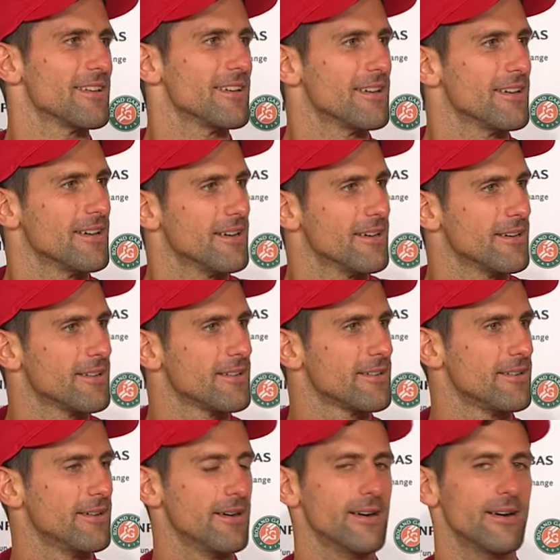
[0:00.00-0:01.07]
Okay.
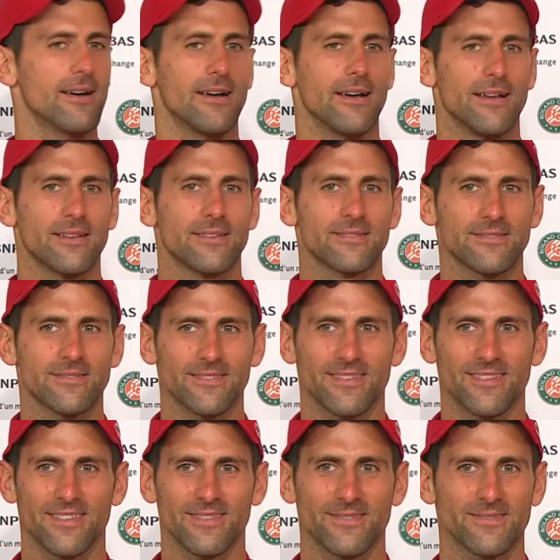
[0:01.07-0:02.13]
We
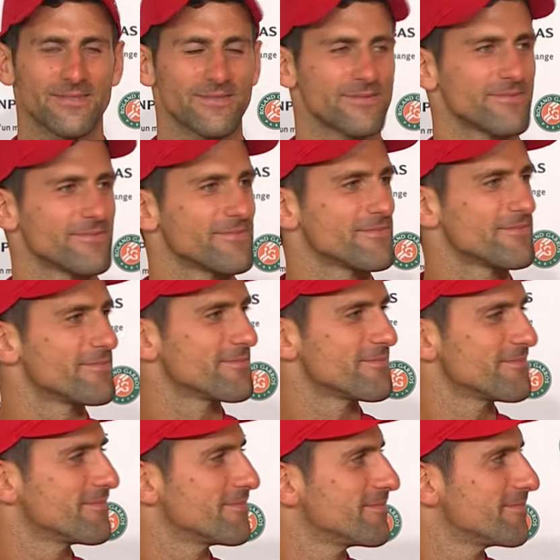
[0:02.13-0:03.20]
will start, of course,
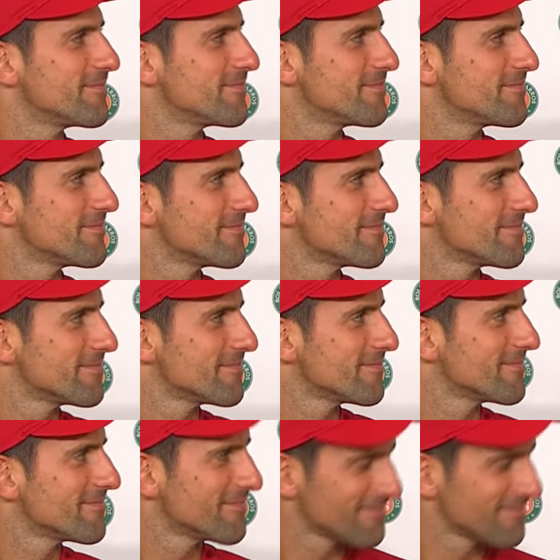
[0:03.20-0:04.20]
with questions in English.